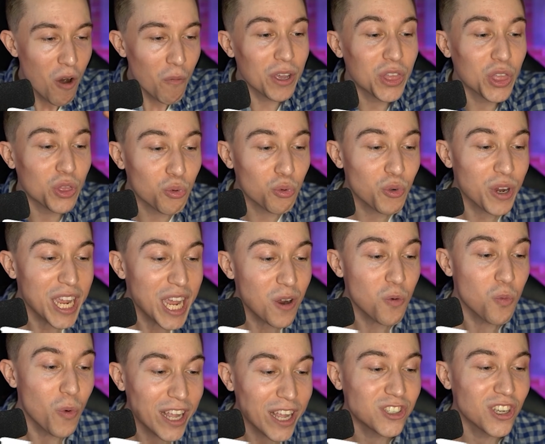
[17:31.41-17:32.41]
with 3
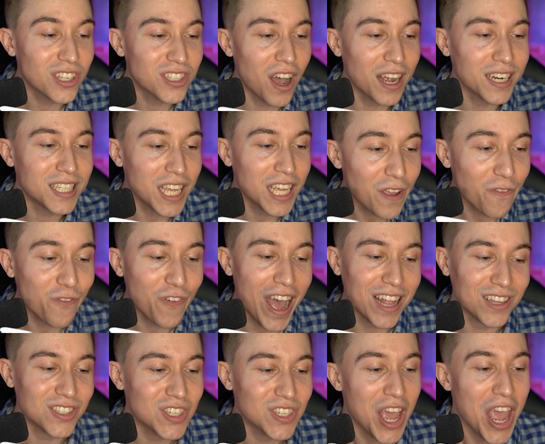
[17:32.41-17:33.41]
witches on
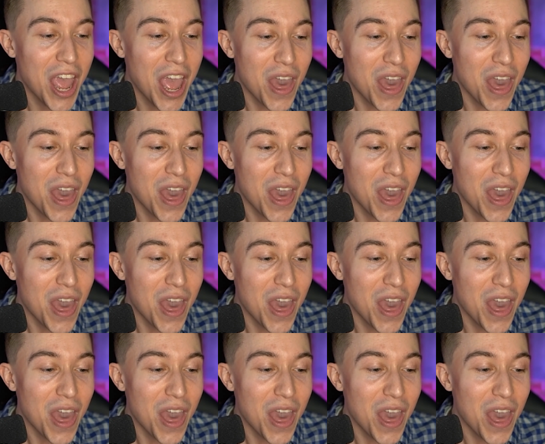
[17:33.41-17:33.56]
defense.